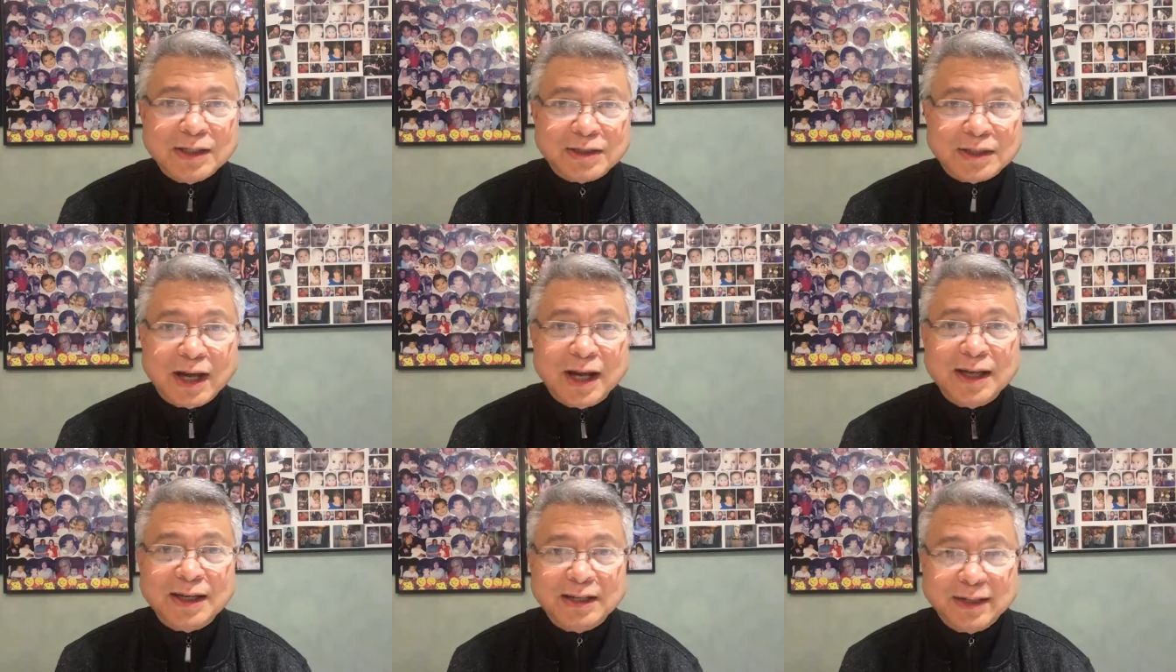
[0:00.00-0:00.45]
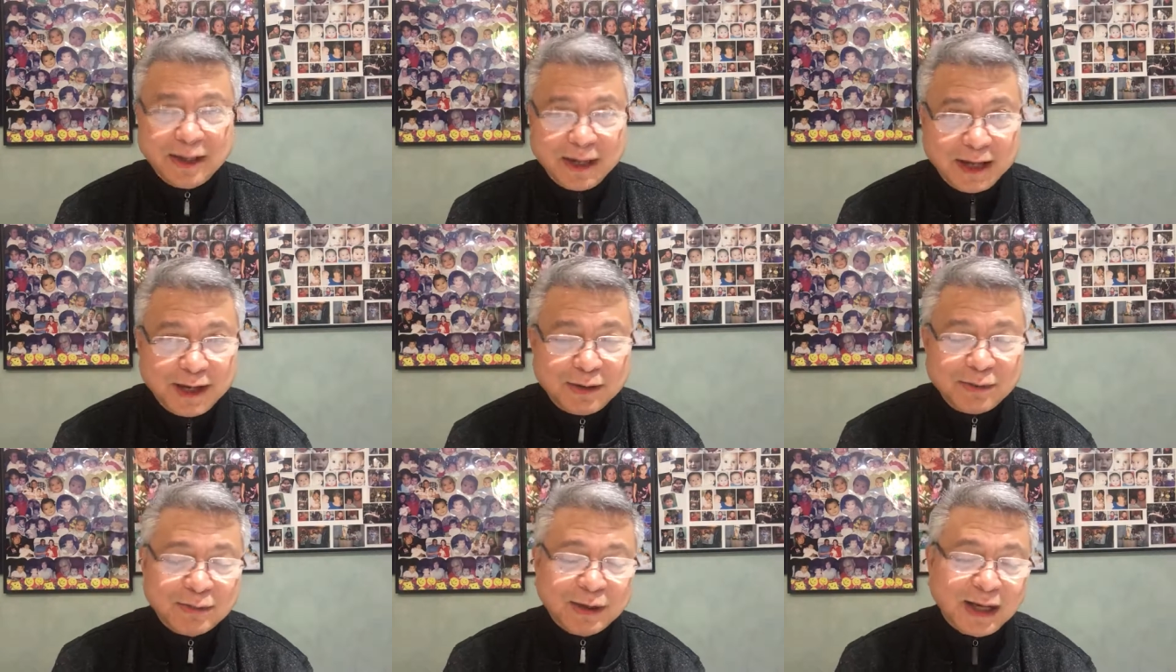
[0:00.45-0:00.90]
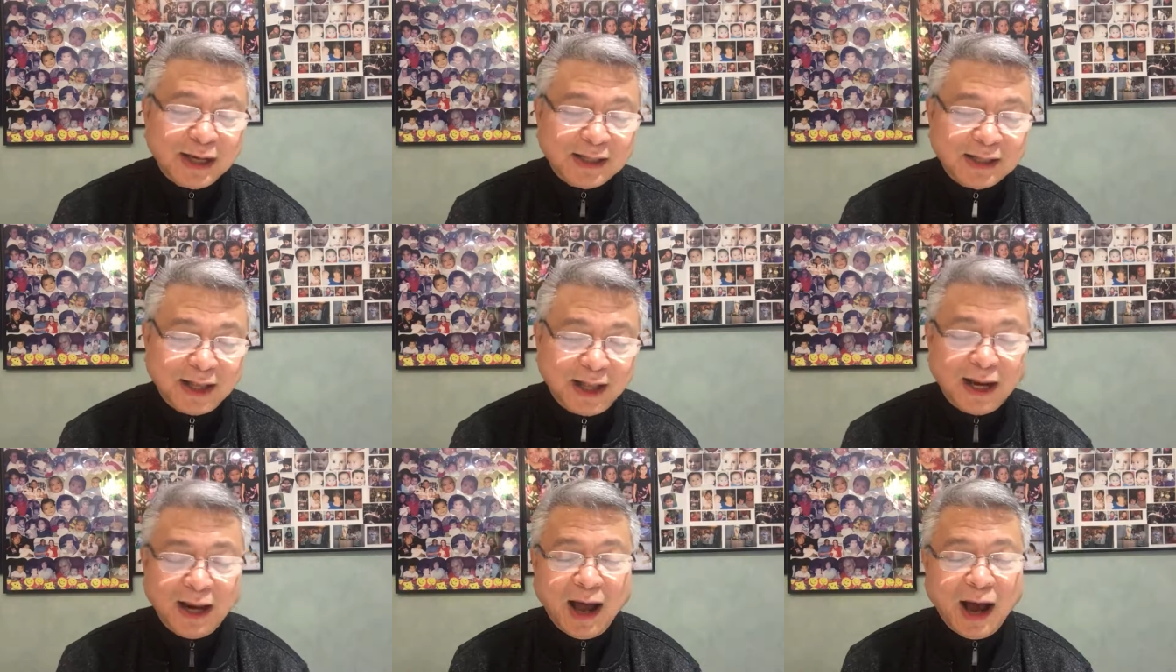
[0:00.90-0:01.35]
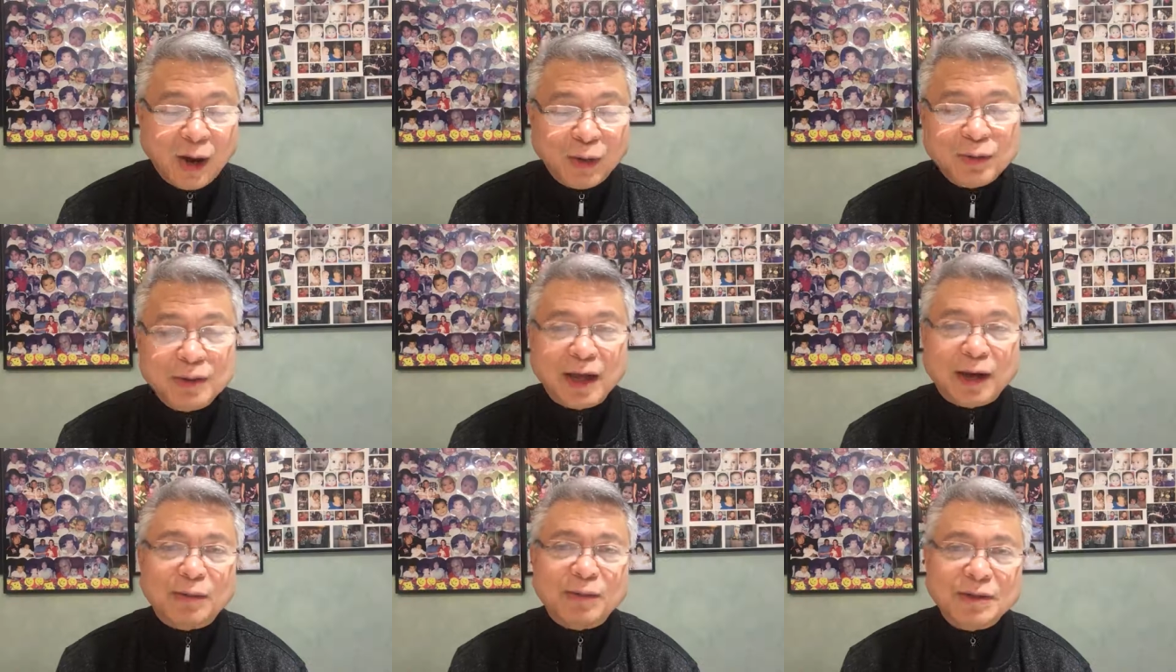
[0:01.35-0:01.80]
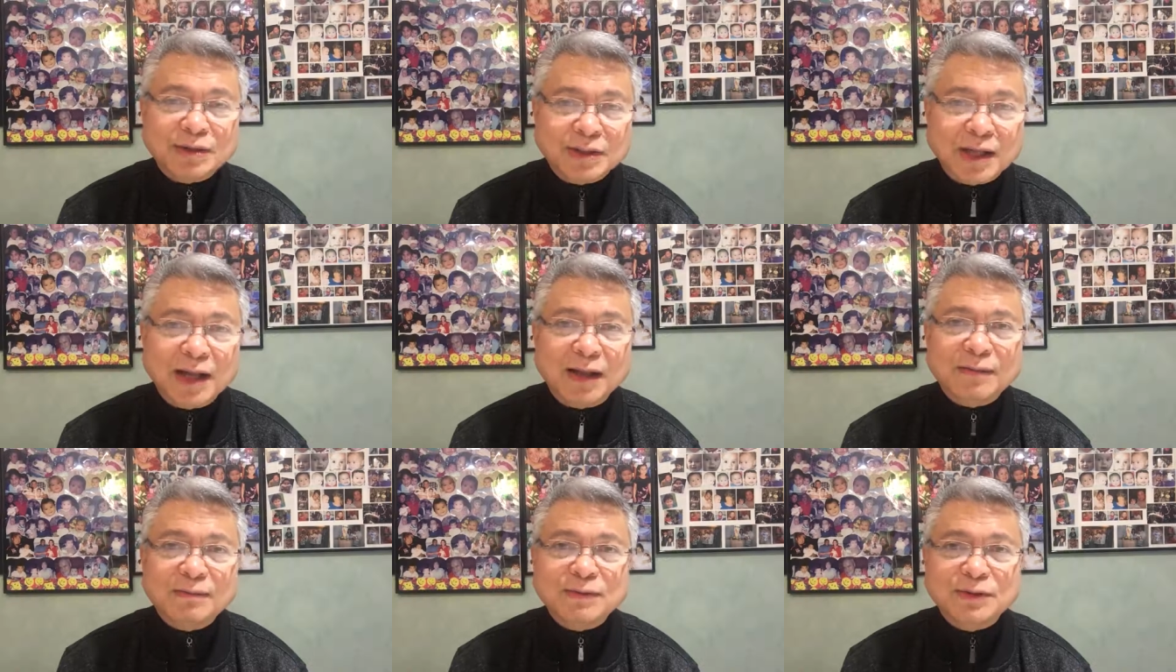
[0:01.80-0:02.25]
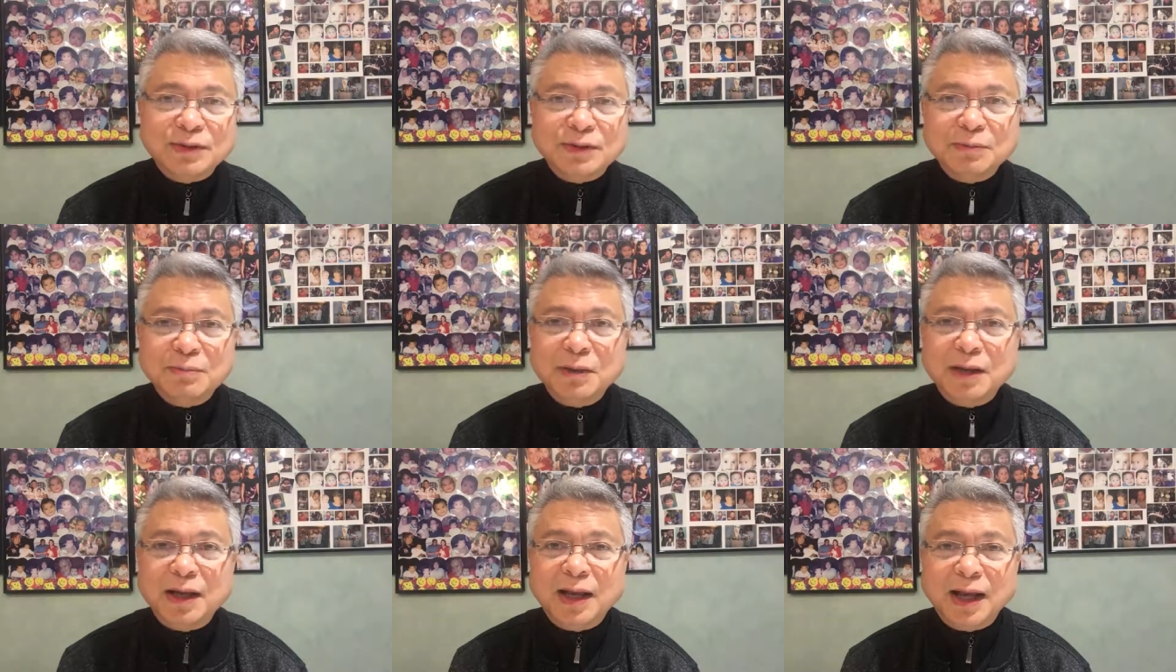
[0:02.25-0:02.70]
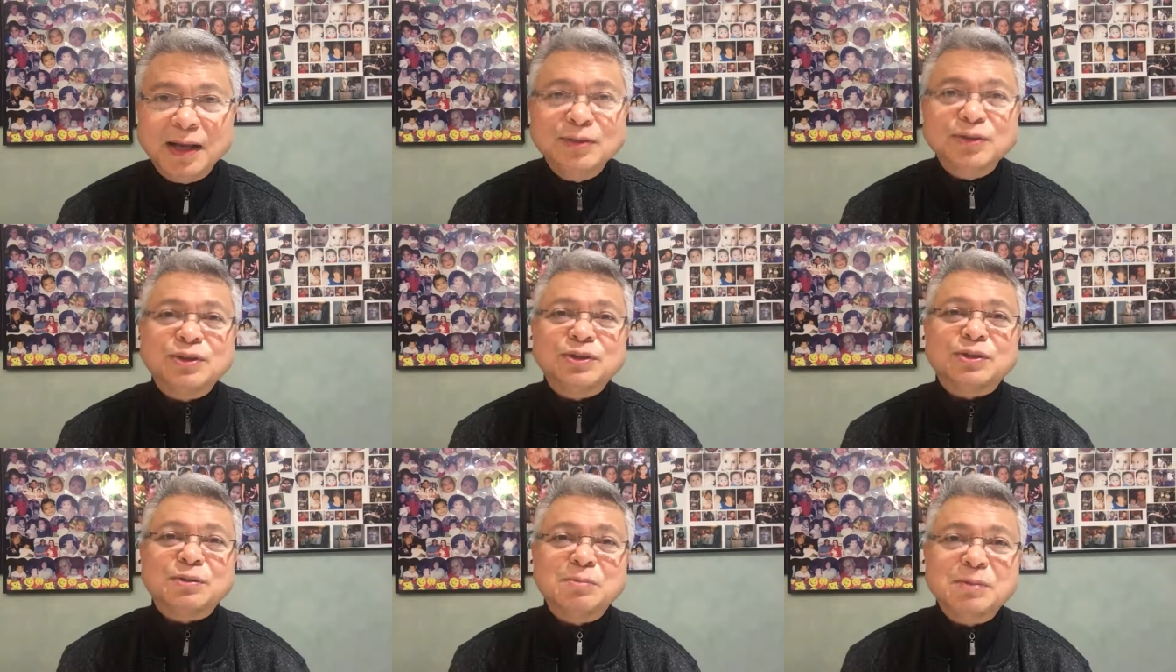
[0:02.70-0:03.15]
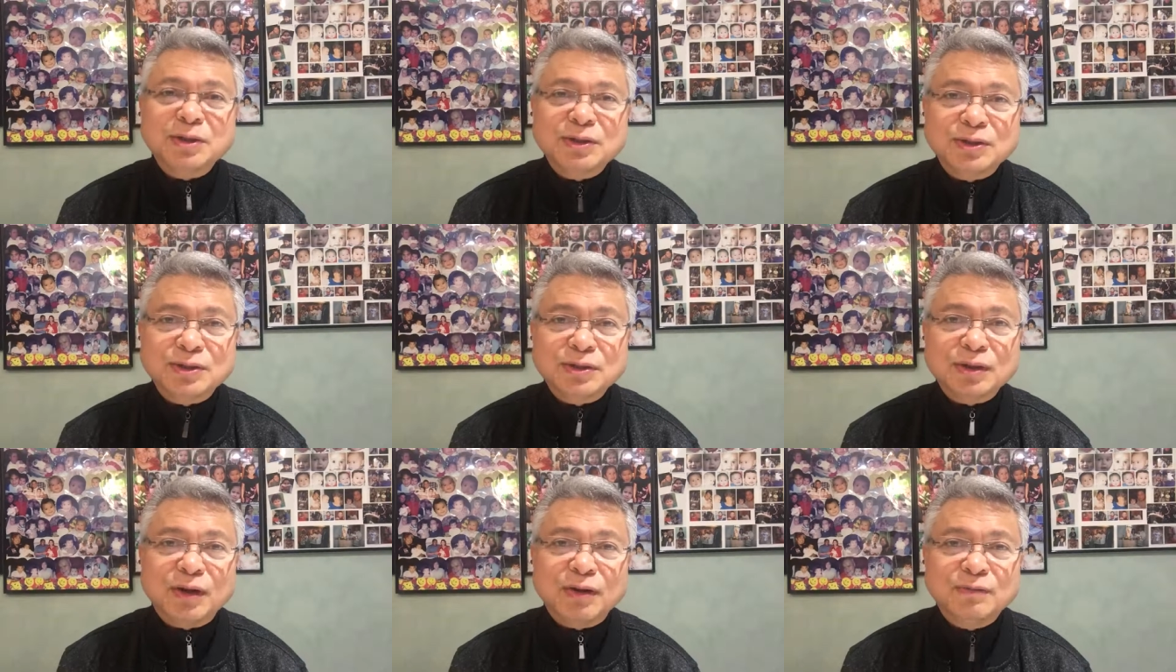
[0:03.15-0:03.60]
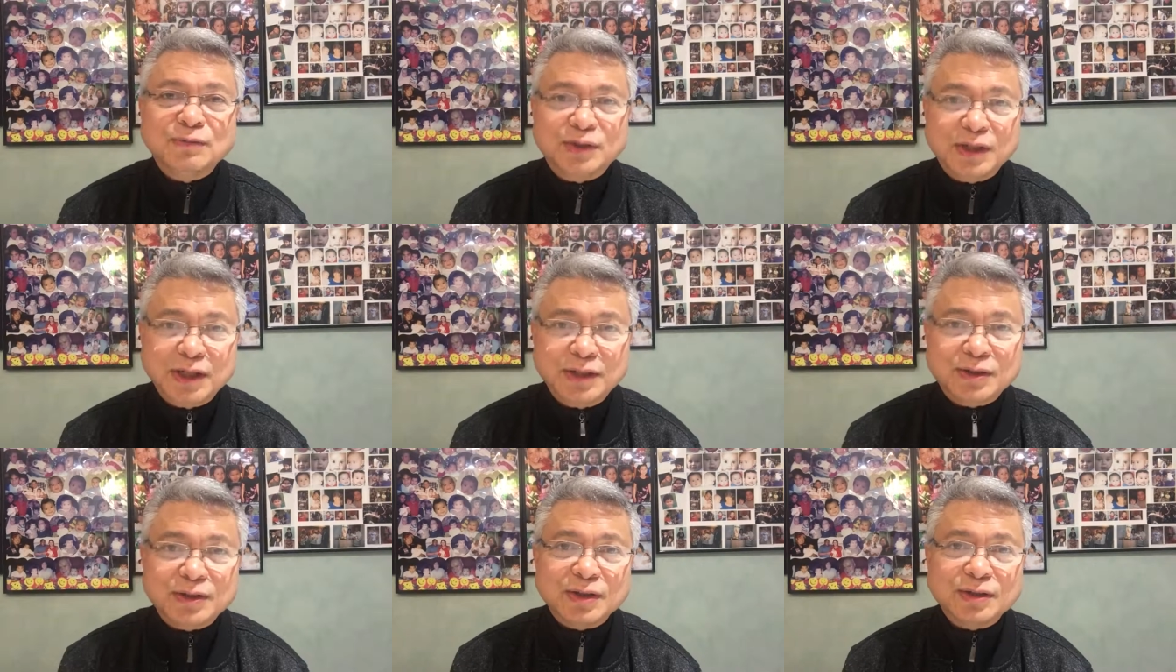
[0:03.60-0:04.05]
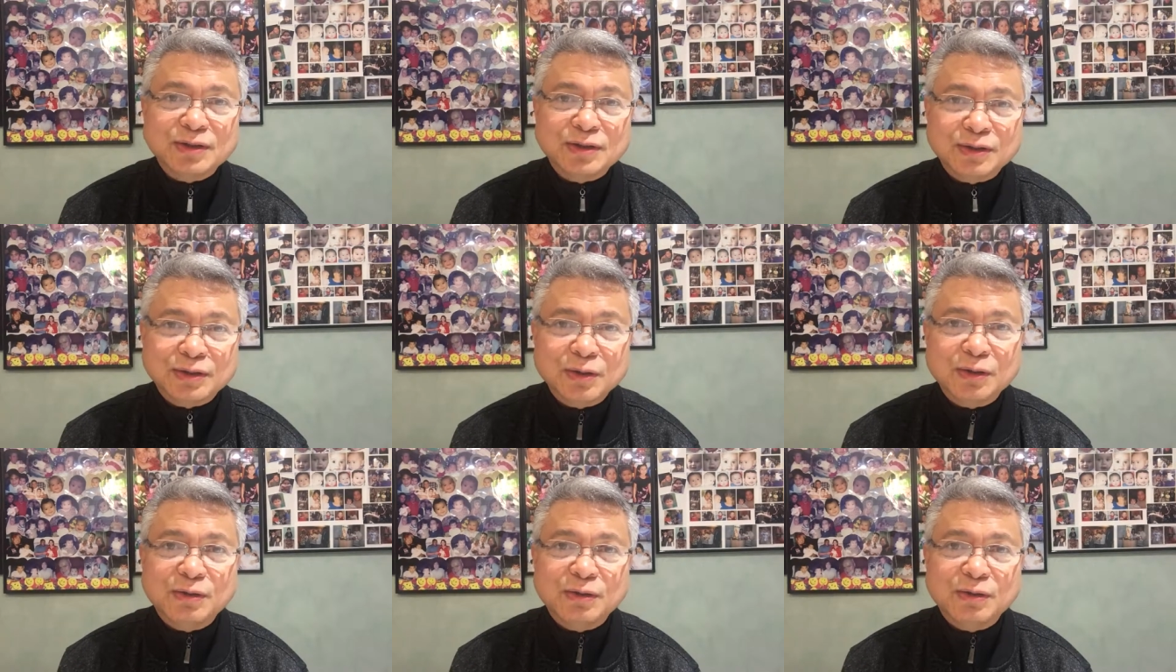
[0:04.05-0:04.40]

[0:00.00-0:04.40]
yeah, we had allowed ourselves to be instruments of Jesus to